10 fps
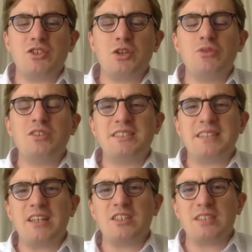two
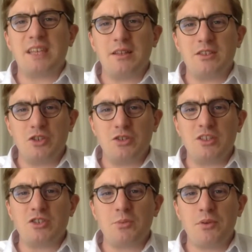distinct
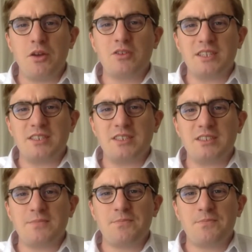judicial processes.